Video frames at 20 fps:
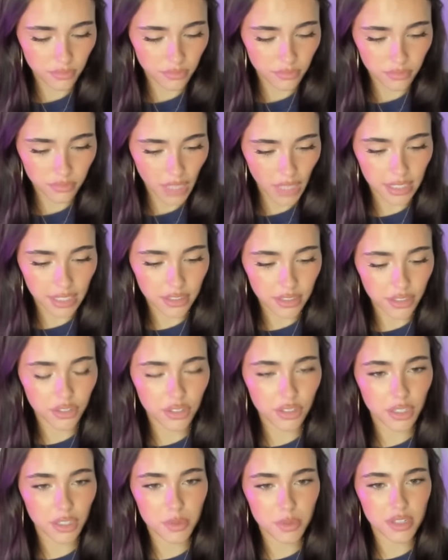and
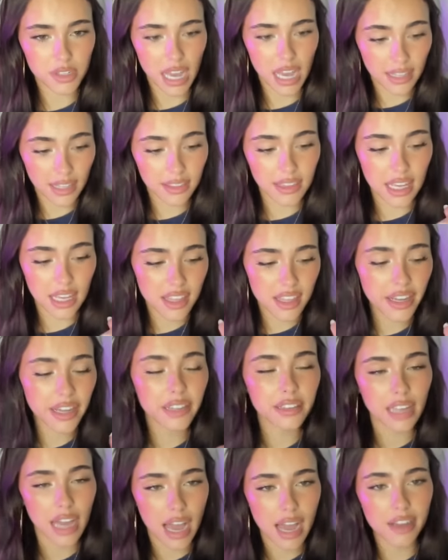literally was I, I think I
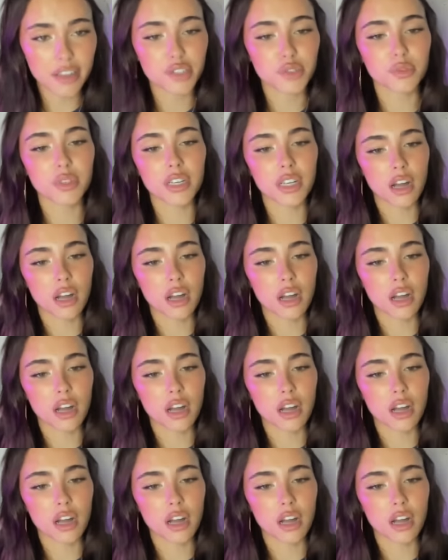actually got